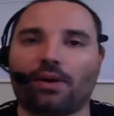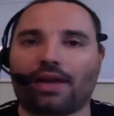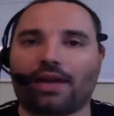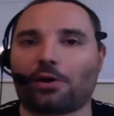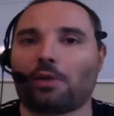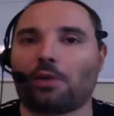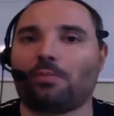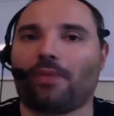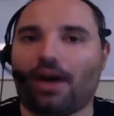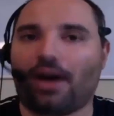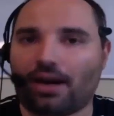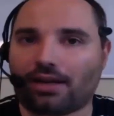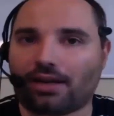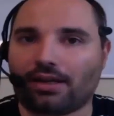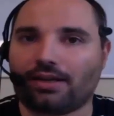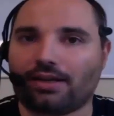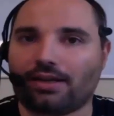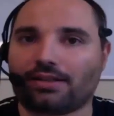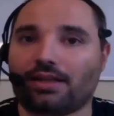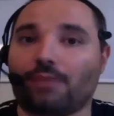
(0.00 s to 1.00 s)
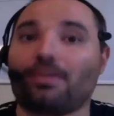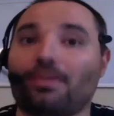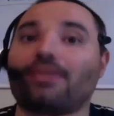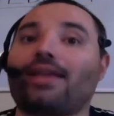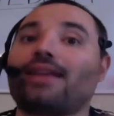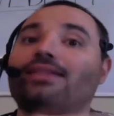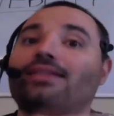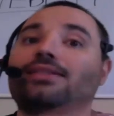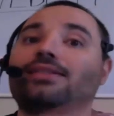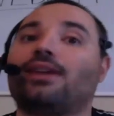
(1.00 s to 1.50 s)
How do I monetize them?
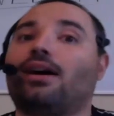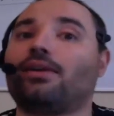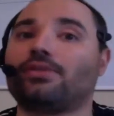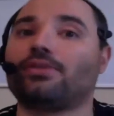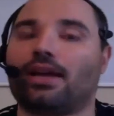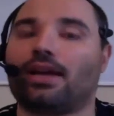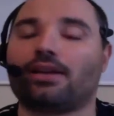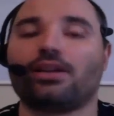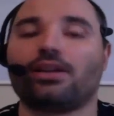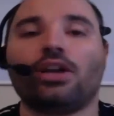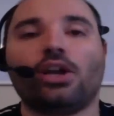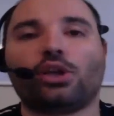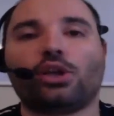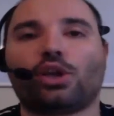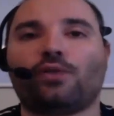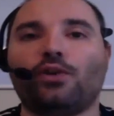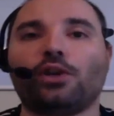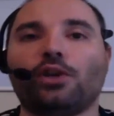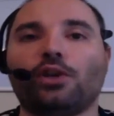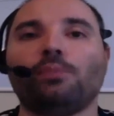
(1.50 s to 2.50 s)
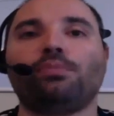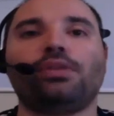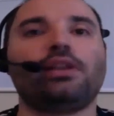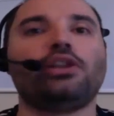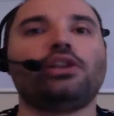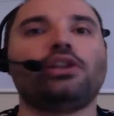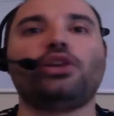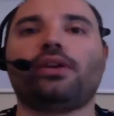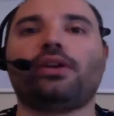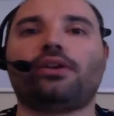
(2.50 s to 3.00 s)
That solves that. So if you're
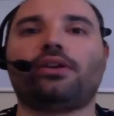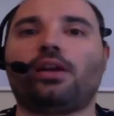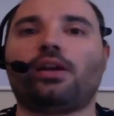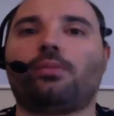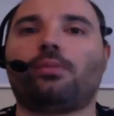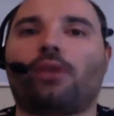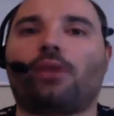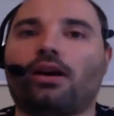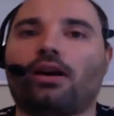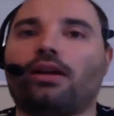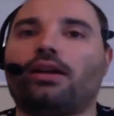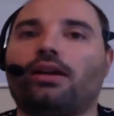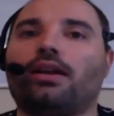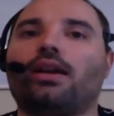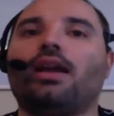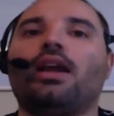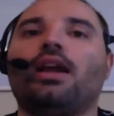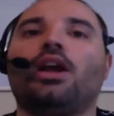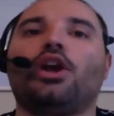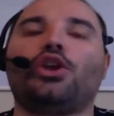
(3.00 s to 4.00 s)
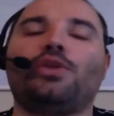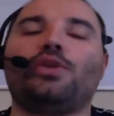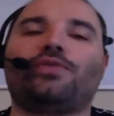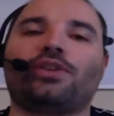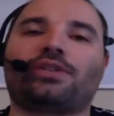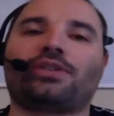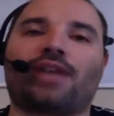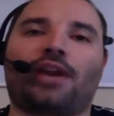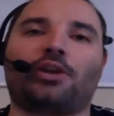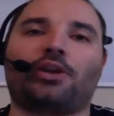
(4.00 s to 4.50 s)
completely new internet marketing, you've
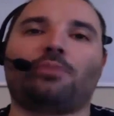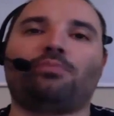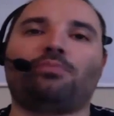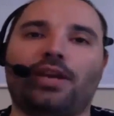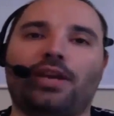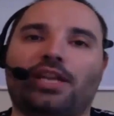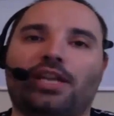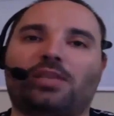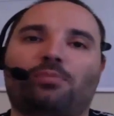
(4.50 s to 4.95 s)
just got your biggest